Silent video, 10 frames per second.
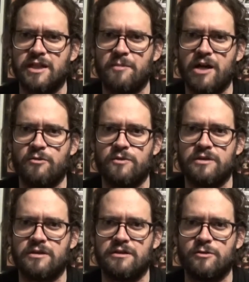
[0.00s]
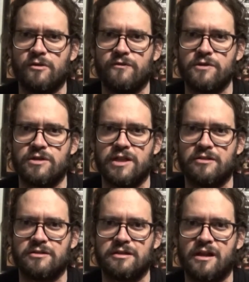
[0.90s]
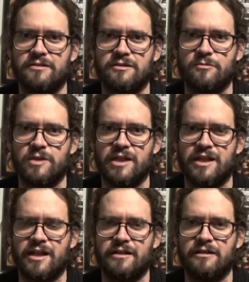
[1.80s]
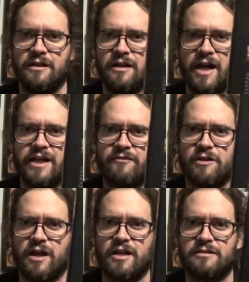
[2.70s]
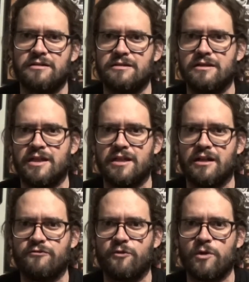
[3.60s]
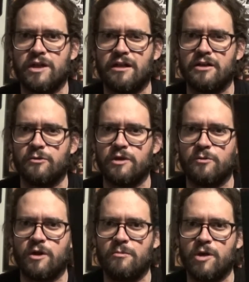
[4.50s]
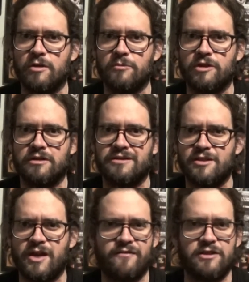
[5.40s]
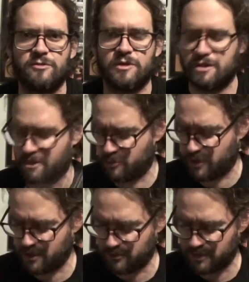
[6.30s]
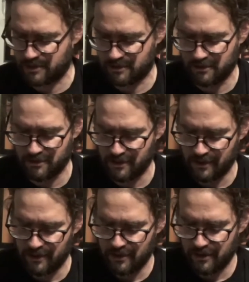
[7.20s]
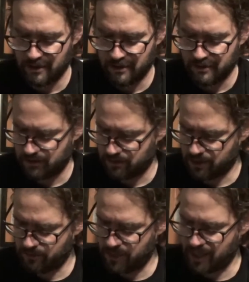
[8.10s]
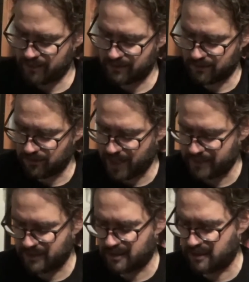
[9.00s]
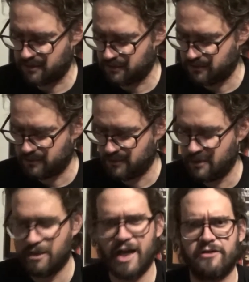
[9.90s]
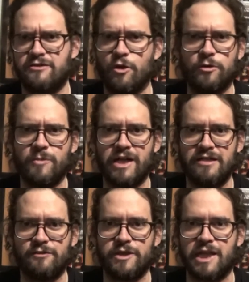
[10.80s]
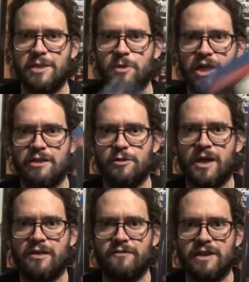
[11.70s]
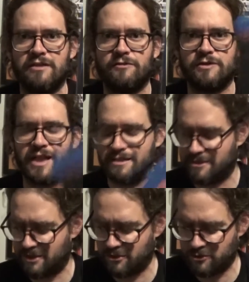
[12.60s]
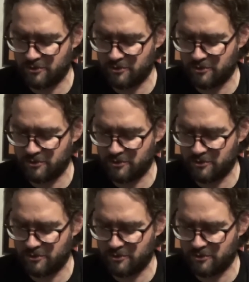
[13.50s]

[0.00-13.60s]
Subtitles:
out with a newer version that looks awesome, and I never got the $40 one at Walmart, but still have this one, and I'm okay with it. Up next, classic. I sold my Evil Dead, but I do have Evil Dead 2